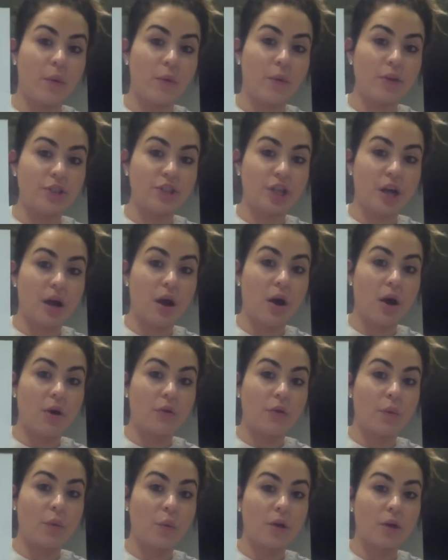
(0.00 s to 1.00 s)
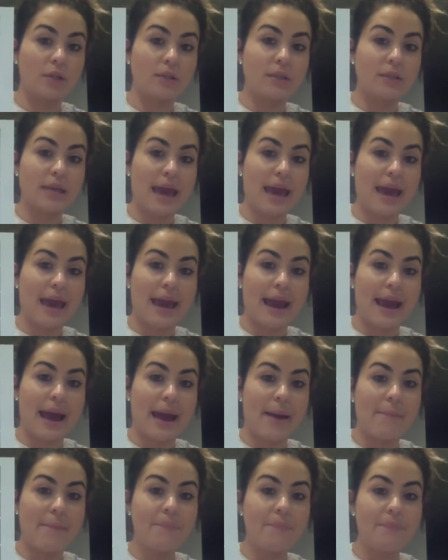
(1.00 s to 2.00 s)
which are the words
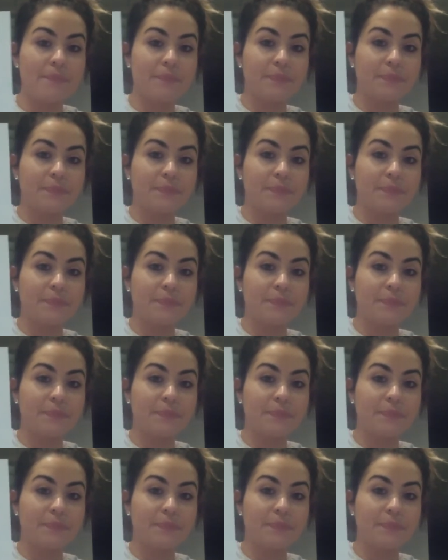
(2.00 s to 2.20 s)
am,